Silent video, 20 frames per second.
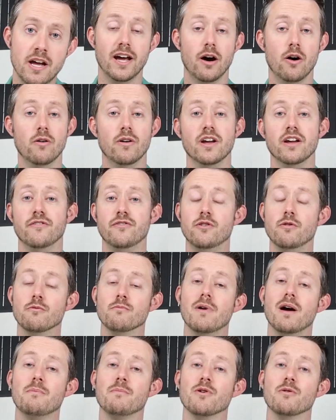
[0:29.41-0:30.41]
Now, if you
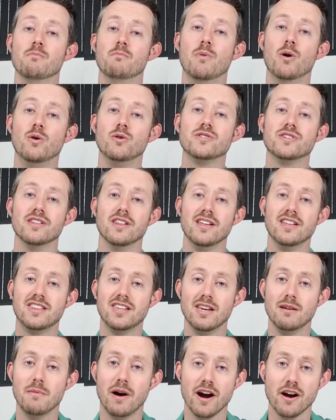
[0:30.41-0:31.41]
remember, most lithium